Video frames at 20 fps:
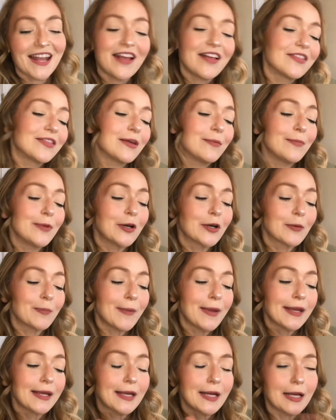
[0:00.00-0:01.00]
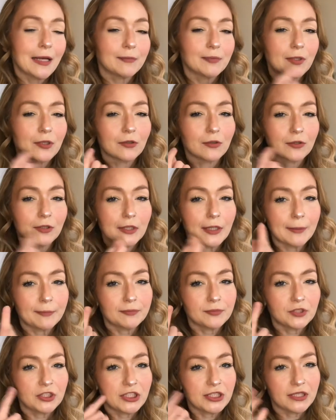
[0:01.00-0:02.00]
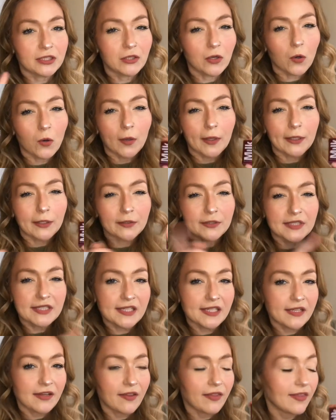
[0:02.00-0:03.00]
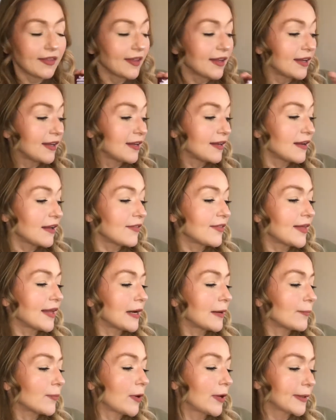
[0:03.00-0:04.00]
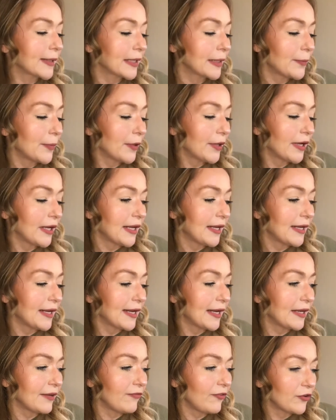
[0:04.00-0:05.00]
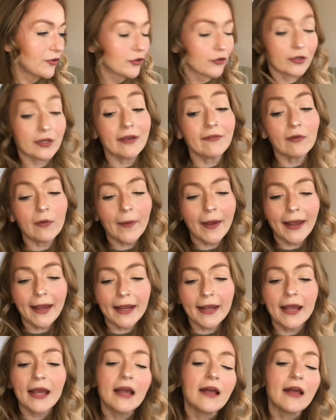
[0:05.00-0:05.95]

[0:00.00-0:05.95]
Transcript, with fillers: the Milk Makeup little lip cheek oil tint thing that I'm probably gonna put in a future giveaway,